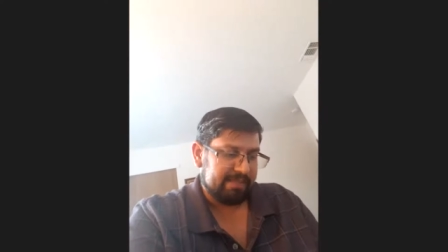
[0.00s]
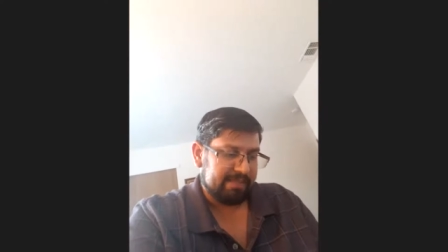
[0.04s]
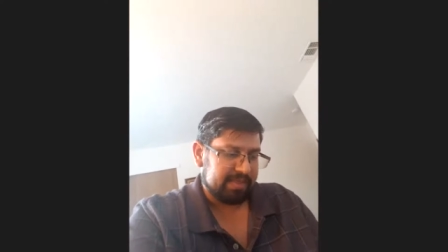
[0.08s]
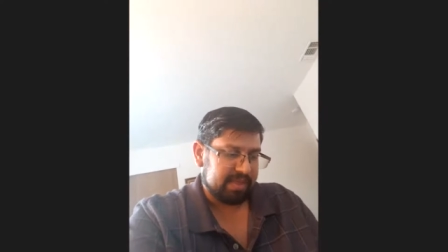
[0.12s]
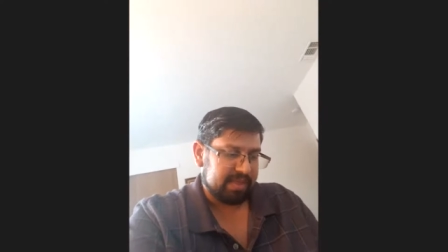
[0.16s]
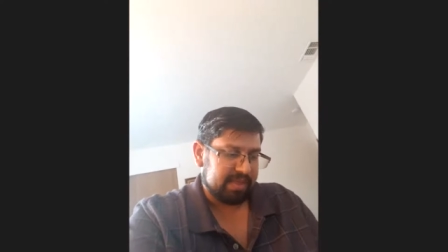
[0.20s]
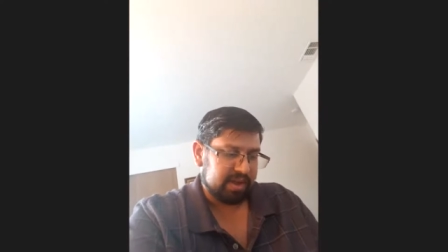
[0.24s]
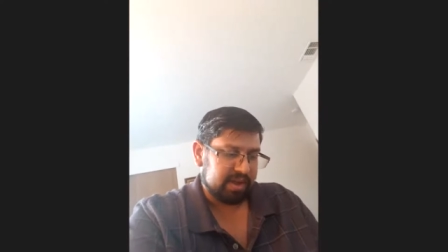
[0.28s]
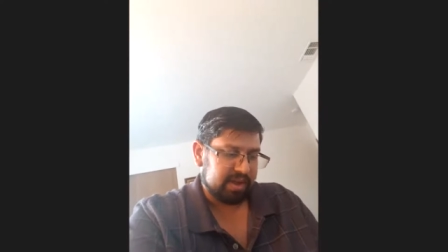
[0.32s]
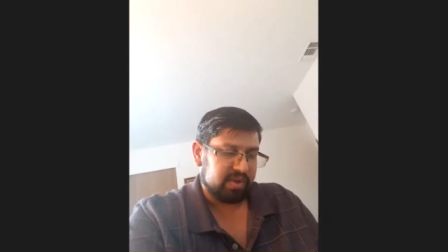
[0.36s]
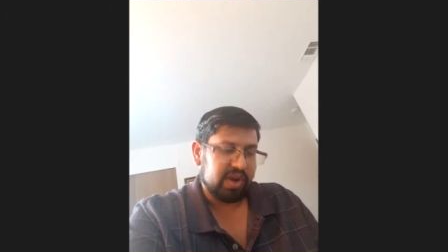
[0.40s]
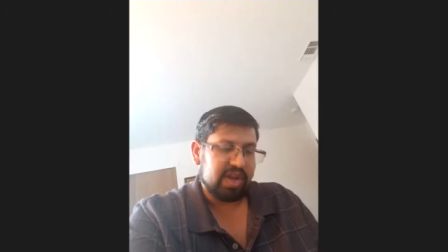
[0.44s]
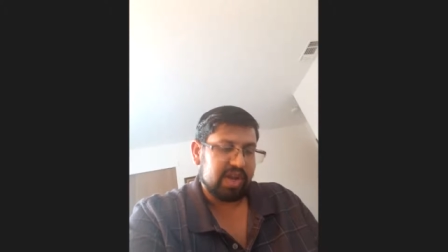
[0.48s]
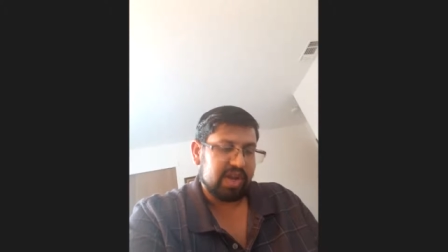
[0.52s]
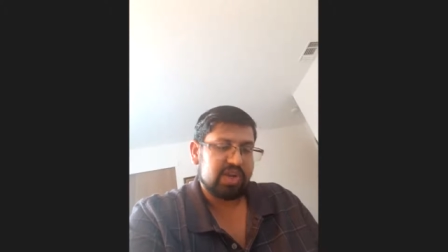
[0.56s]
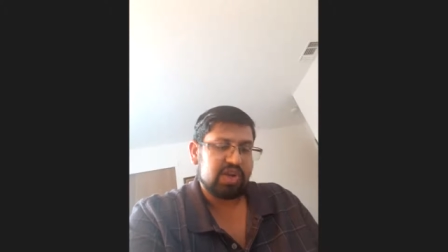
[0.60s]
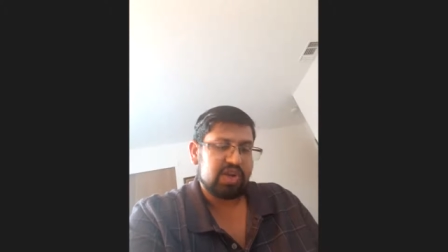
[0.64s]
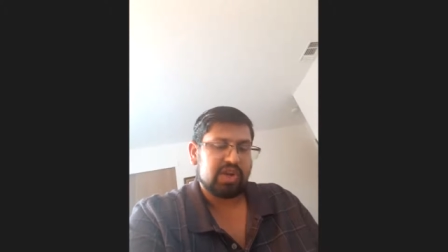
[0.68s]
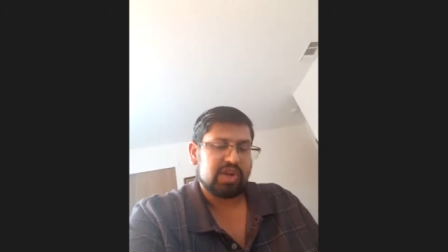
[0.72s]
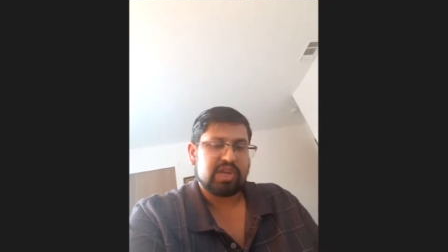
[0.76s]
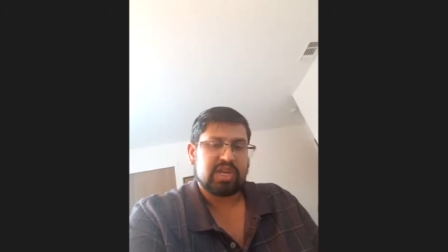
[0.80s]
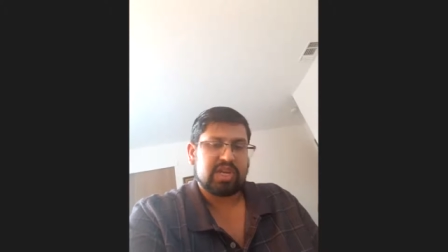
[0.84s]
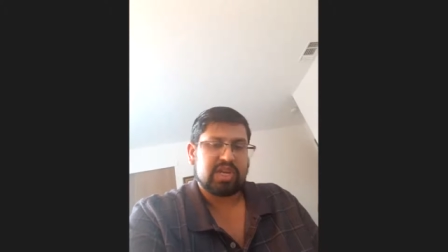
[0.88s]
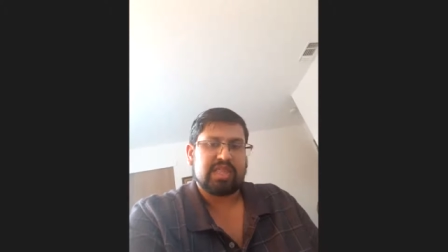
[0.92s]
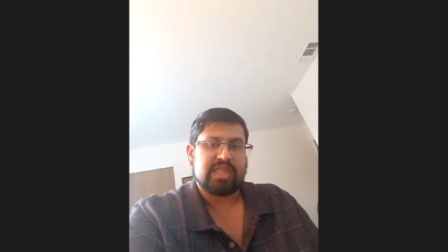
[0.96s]
the
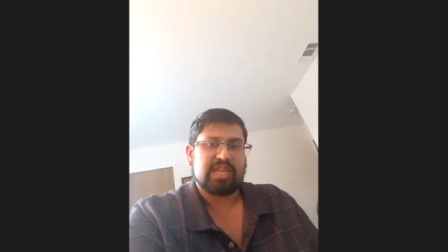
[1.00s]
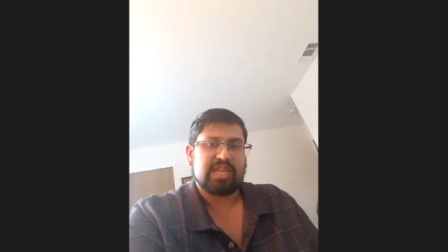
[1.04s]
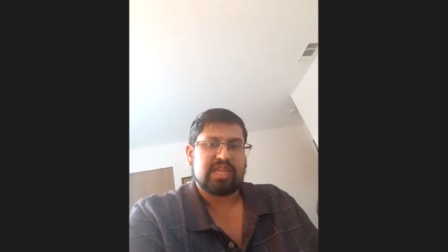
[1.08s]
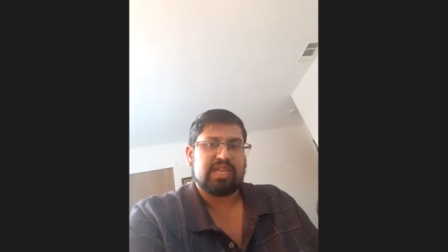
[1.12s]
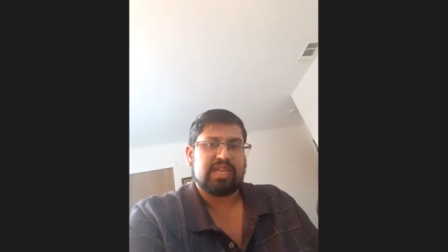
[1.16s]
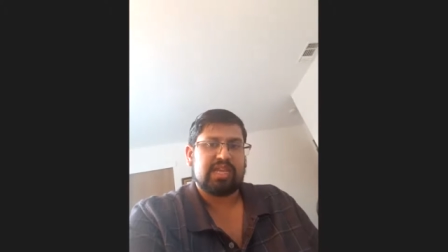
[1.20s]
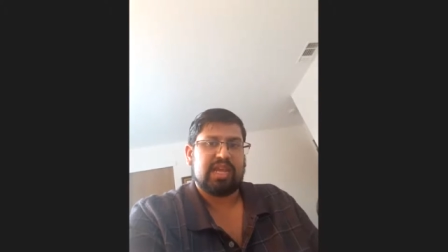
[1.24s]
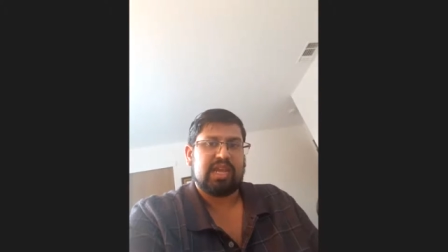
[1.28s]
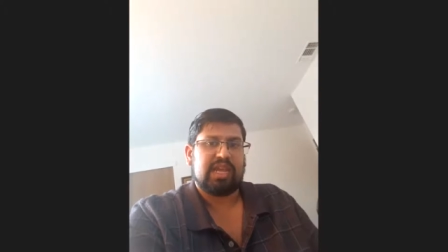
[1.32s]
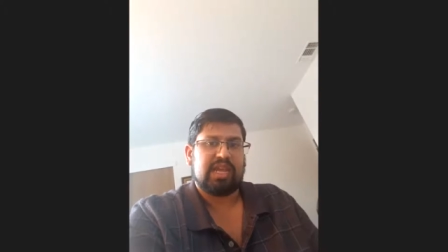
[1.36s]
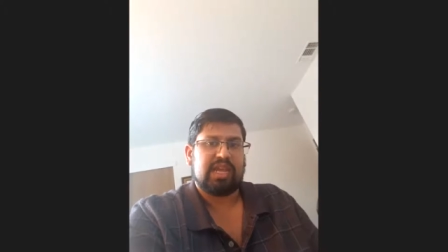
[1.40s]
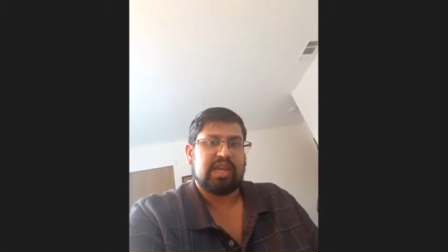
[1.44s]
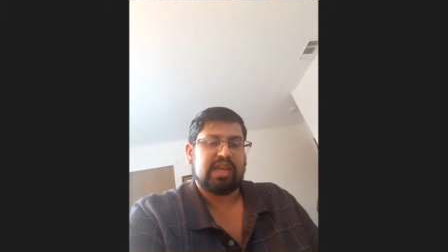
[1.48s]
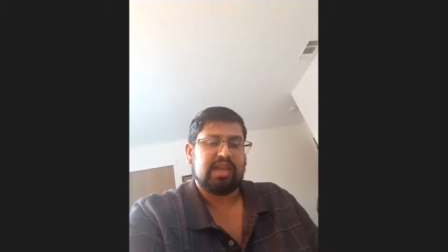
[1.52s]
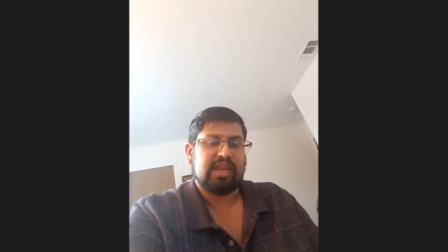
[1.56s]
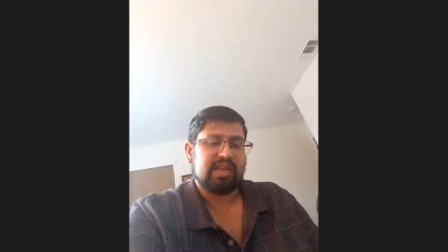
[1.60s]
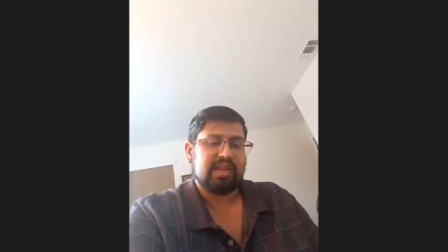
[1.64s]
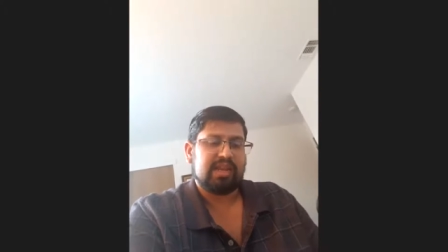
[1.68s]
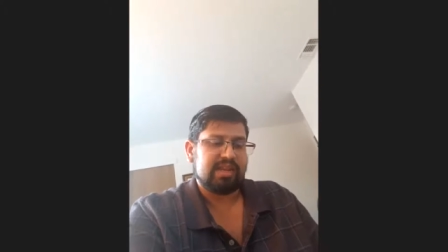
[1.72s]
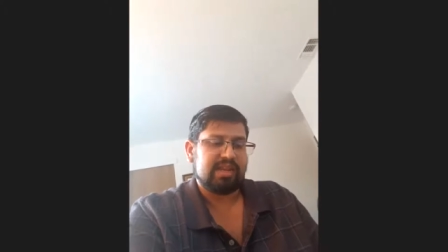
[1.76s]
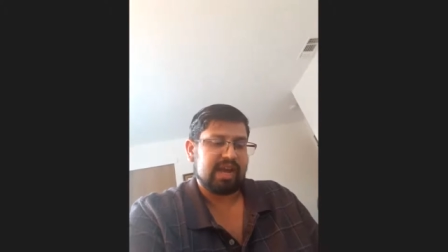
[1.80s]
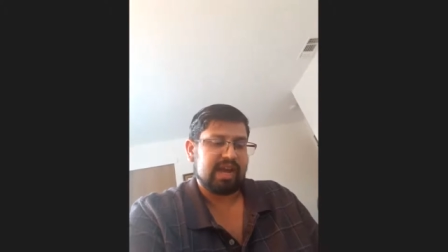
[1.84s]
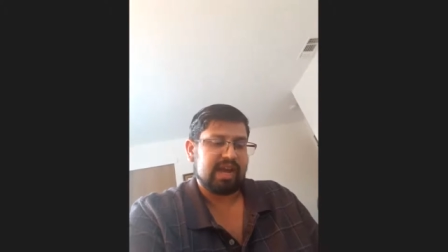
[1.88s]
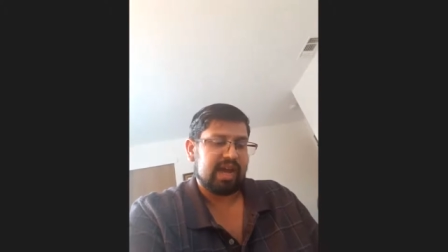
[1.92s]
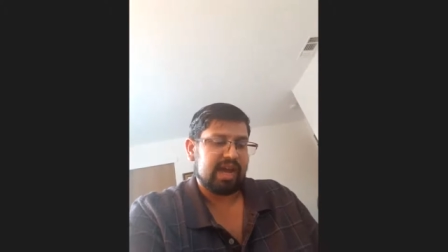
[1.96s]
creatures in the sea
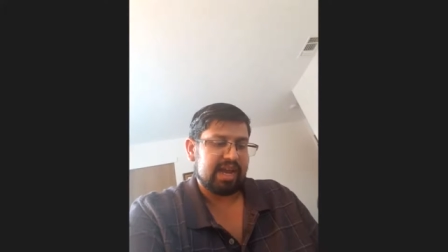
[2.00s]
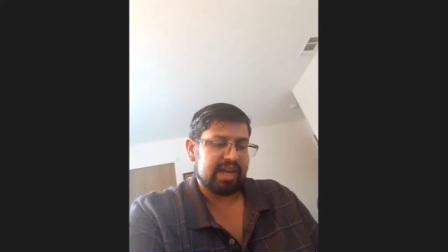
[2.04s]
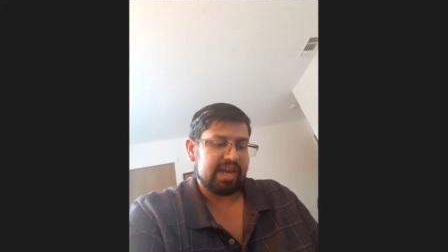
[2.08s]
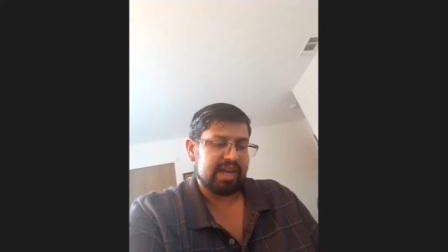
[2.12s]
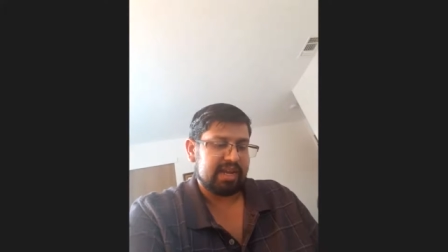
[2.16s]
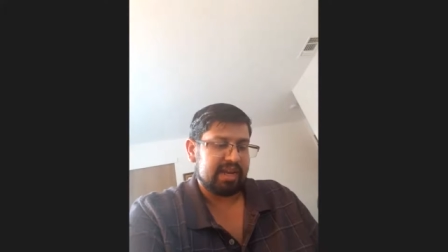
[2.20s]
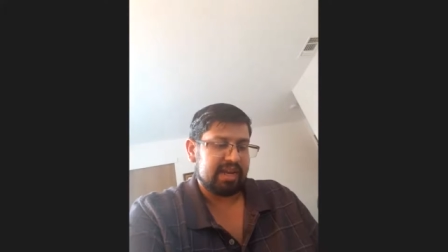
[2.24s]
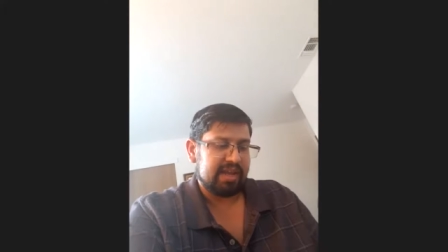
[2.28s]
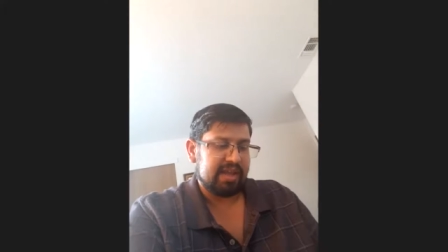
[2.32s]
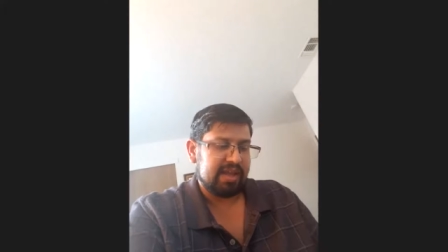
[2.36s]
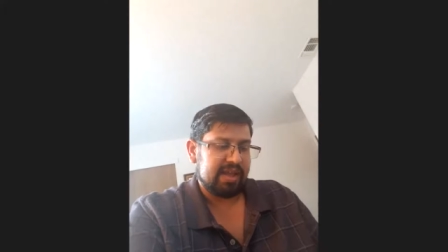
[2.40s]
died